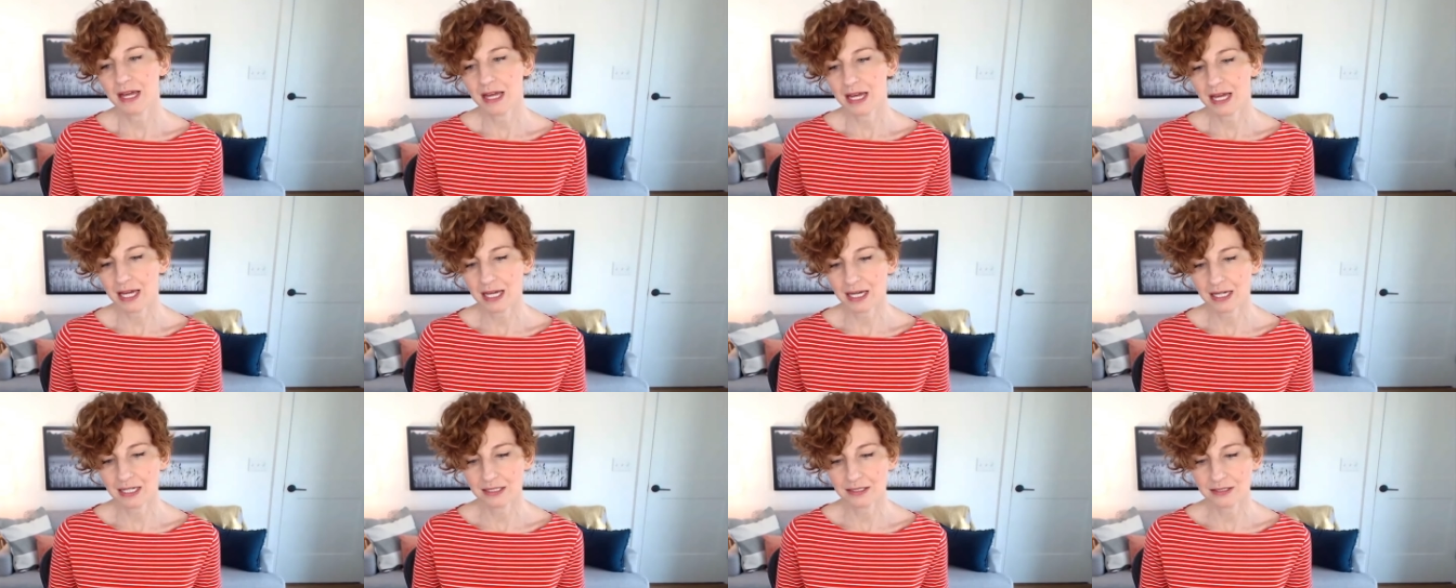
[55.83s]

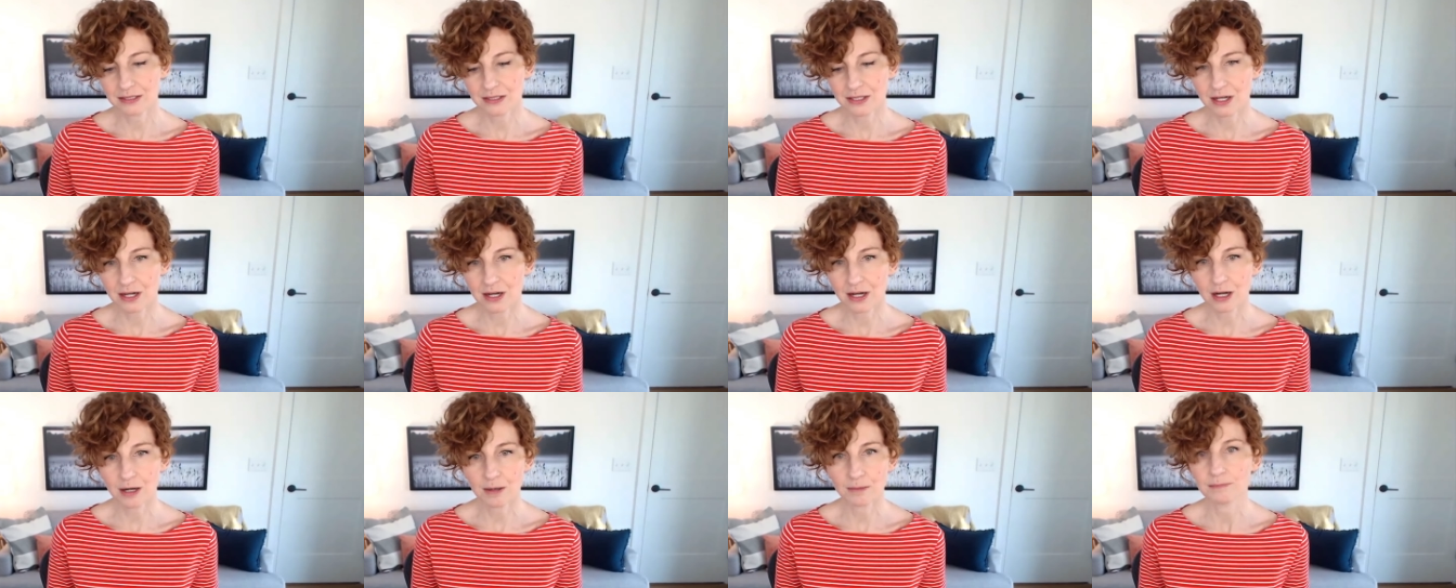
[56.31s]
And
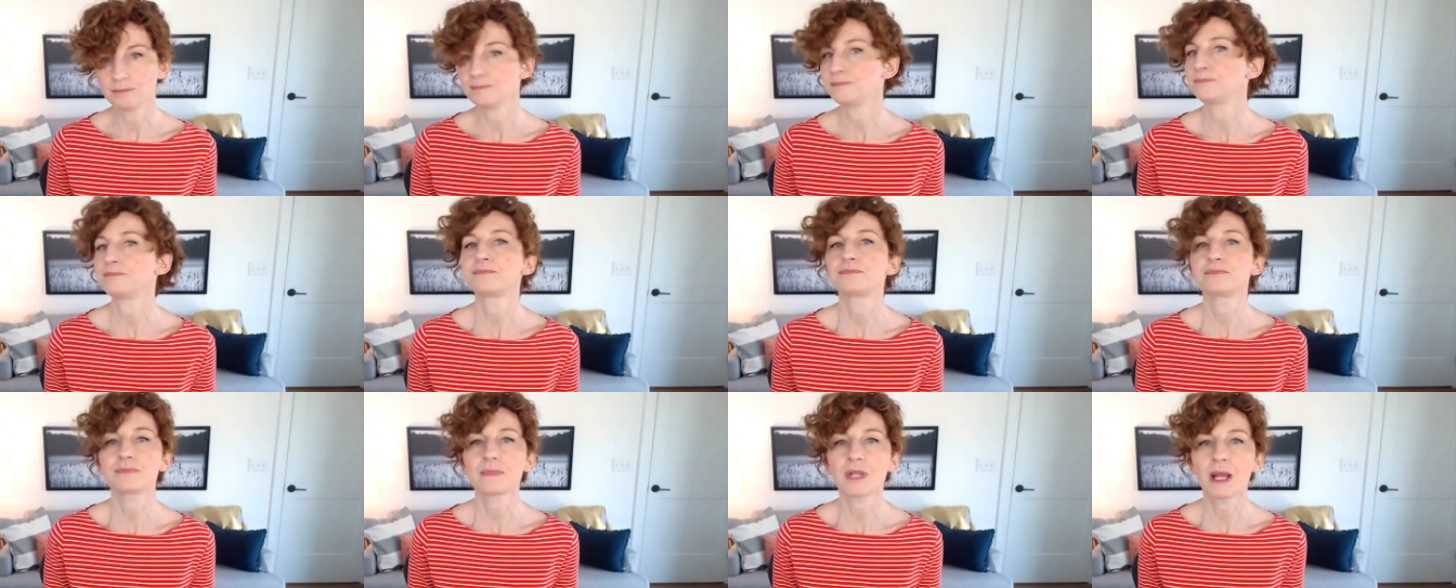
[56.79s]
um,
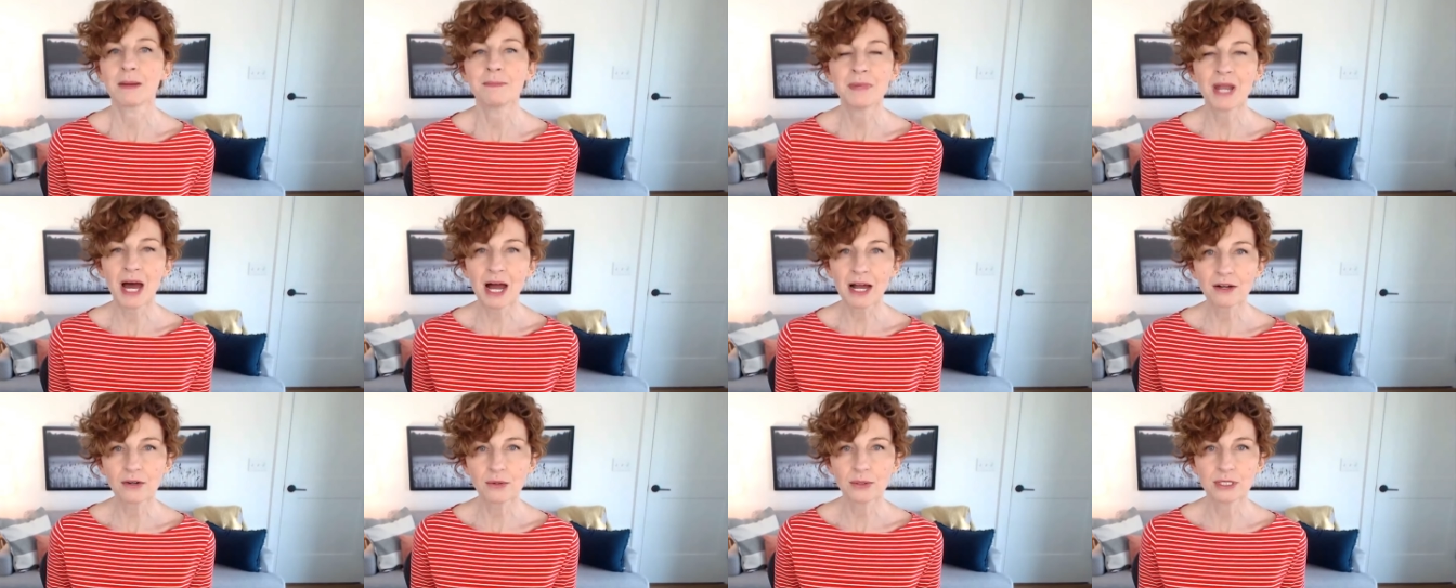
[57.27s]
I'm
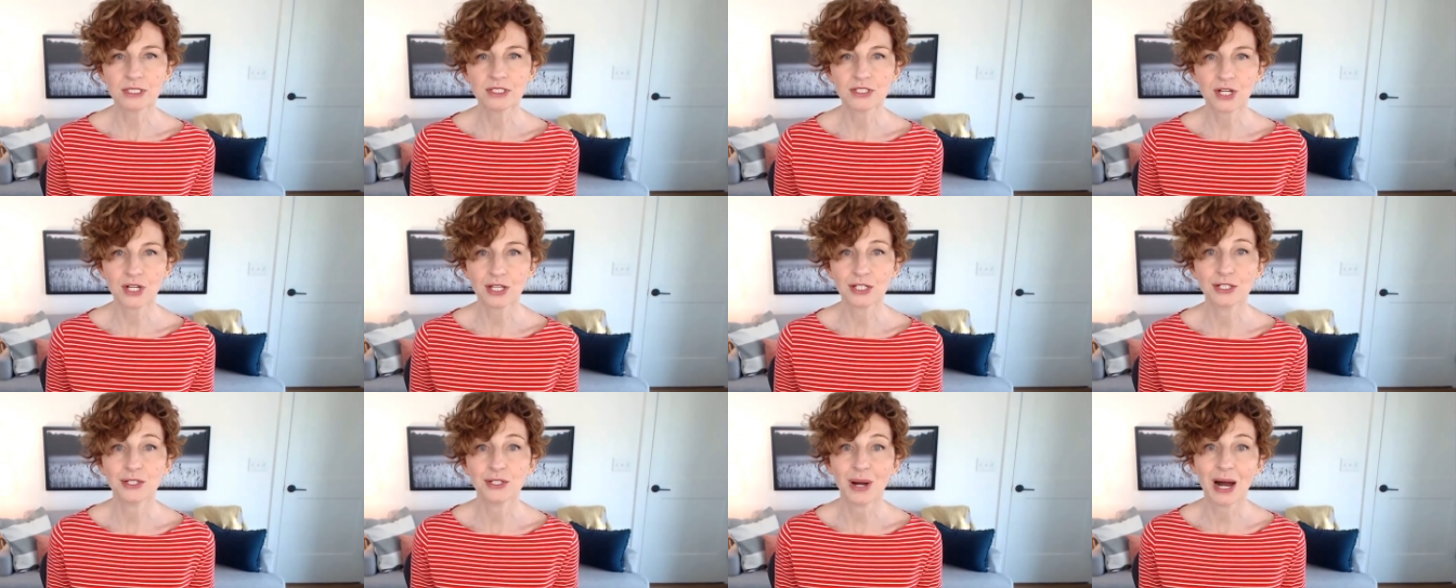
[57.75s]
not going to
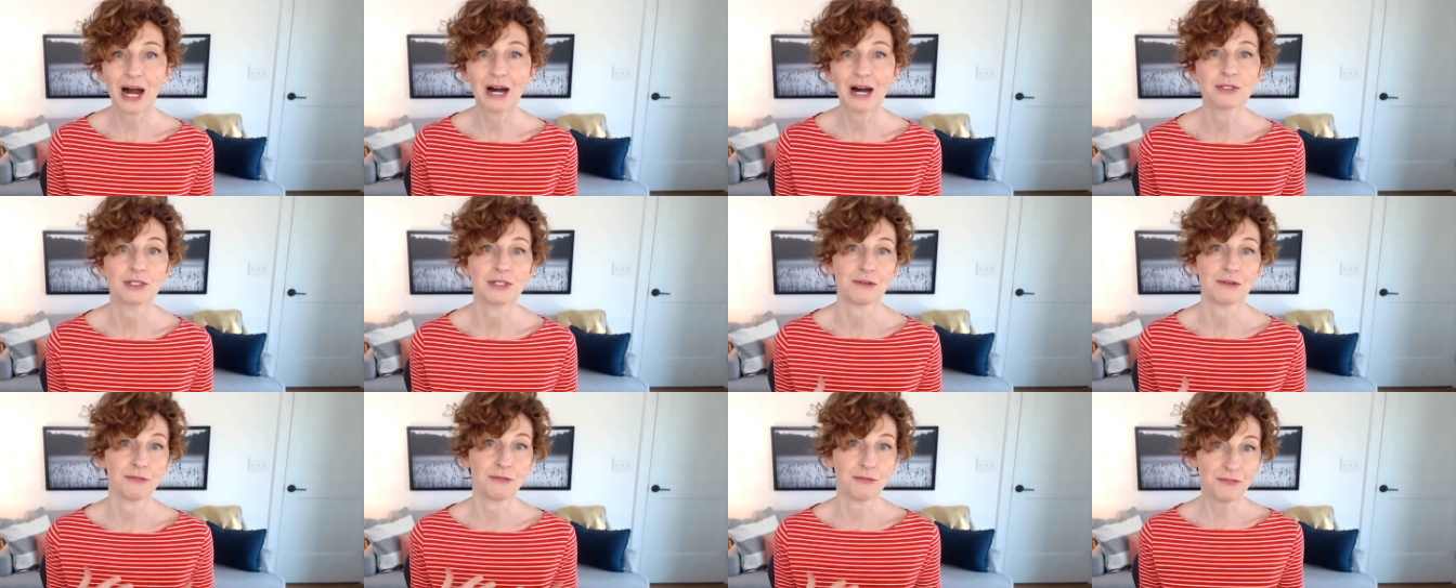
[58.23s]
tell you how
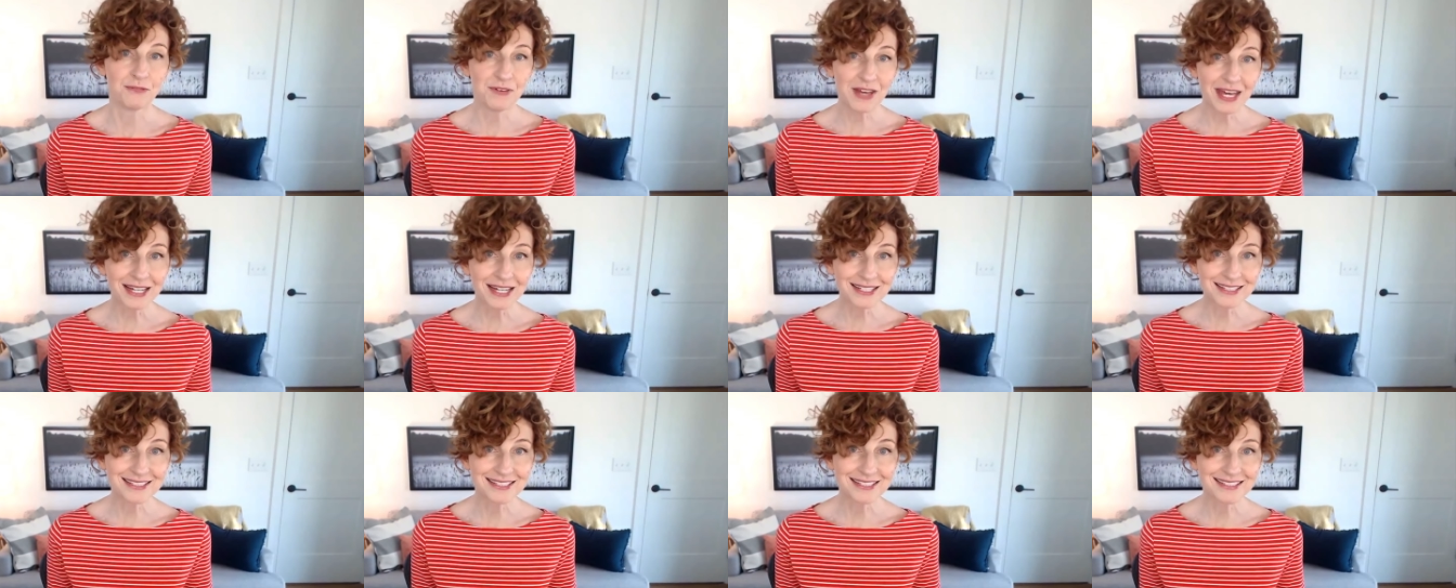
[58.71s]
to
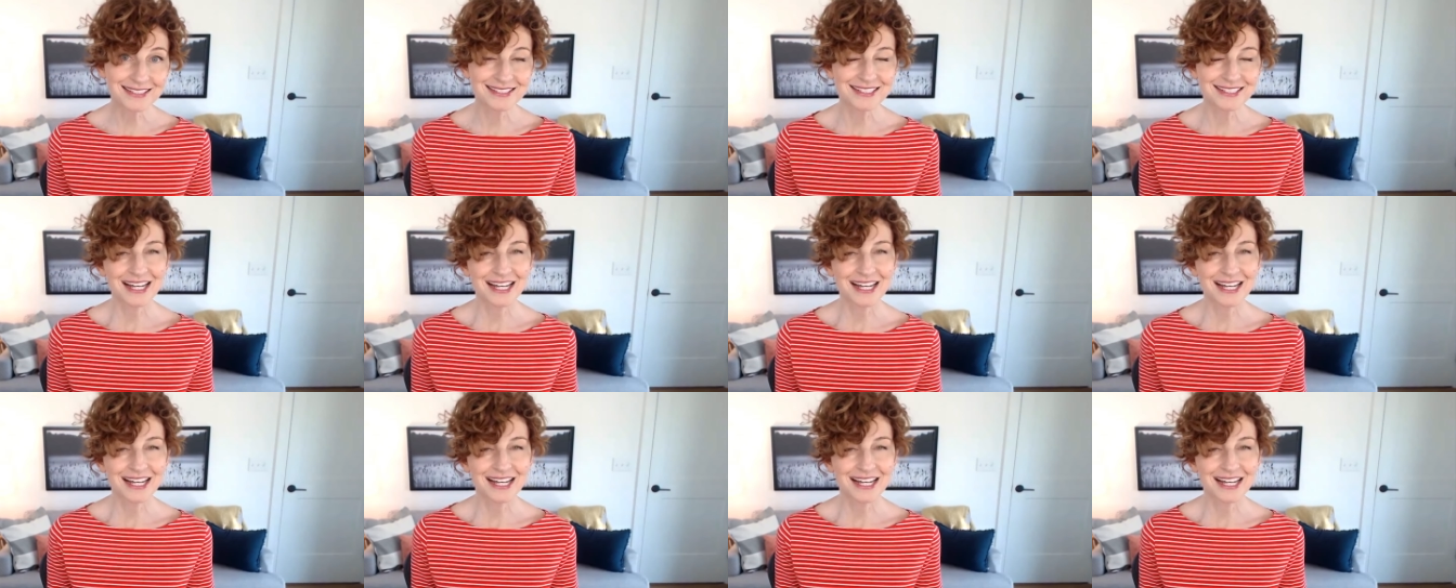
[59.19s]
fix